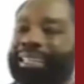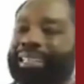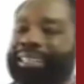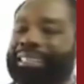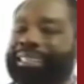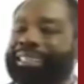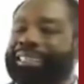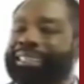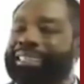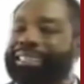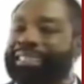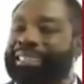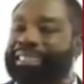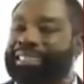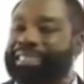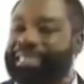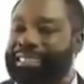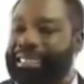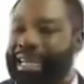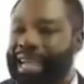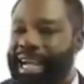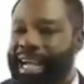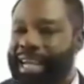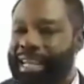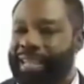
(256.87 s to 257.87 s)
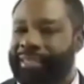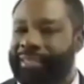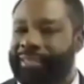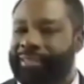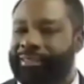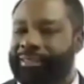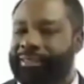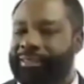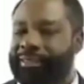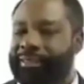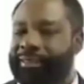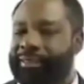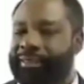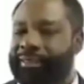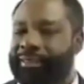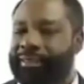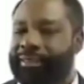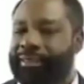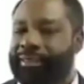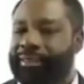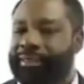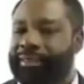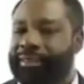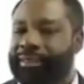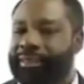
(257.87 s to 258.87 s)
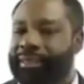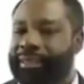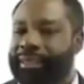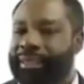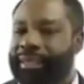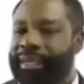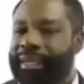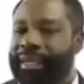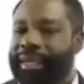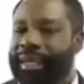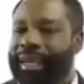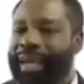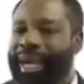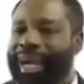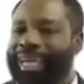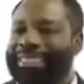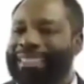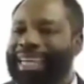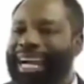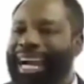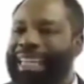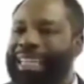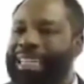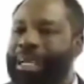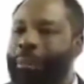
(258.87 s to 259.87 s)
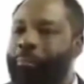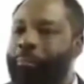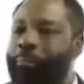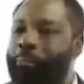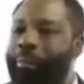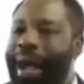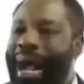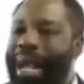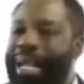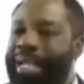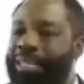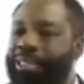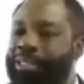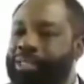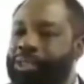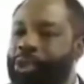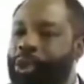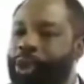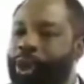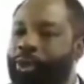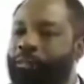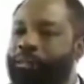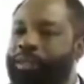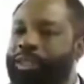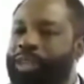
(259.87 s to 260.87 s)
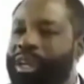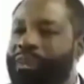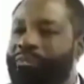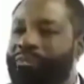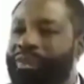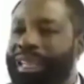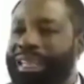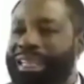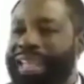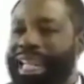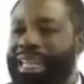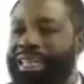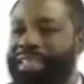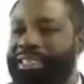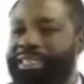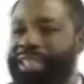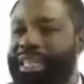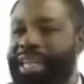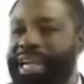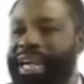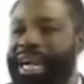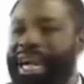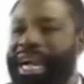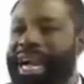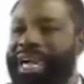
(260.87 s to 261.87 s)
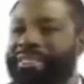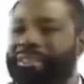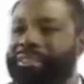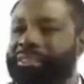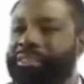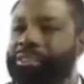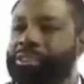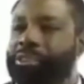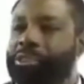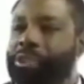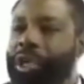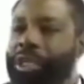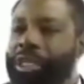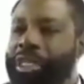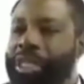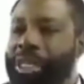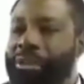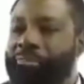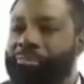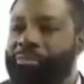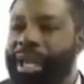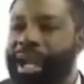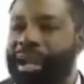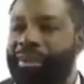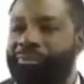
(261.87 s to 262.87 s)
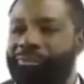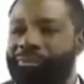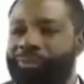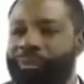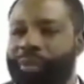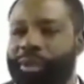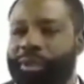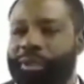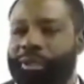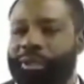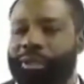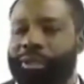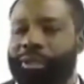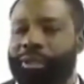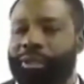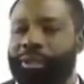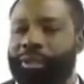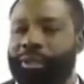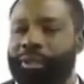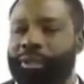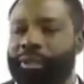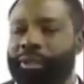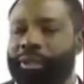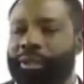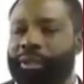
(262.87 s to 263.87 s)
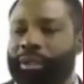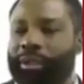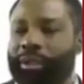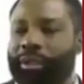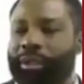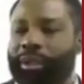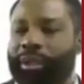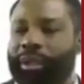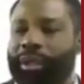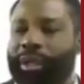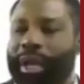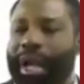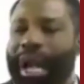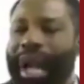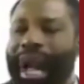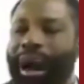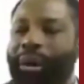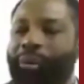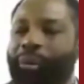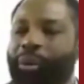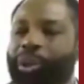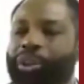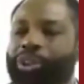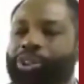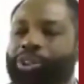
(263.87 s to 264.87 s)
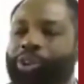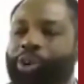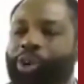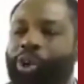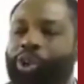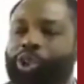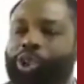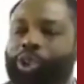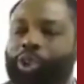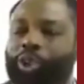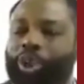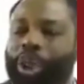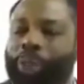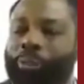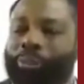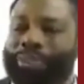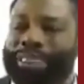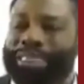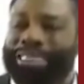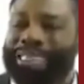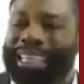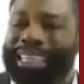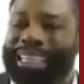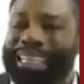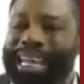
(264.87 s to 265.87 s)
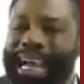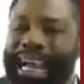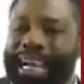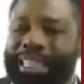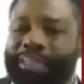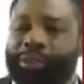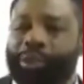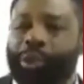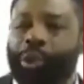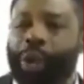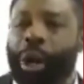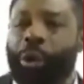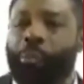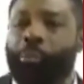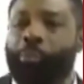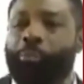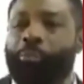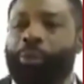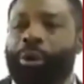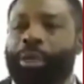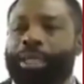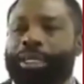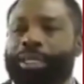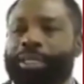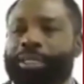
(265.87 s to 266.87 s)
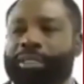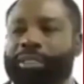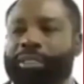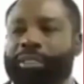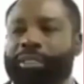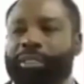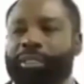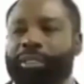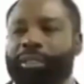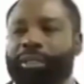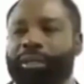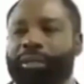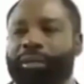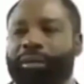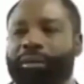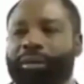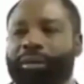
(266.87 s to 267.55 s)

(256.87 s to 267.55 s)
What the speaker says: 1969, and at the banks of the River Niger at Ndone, Biafra, I was conscripted at gunpoint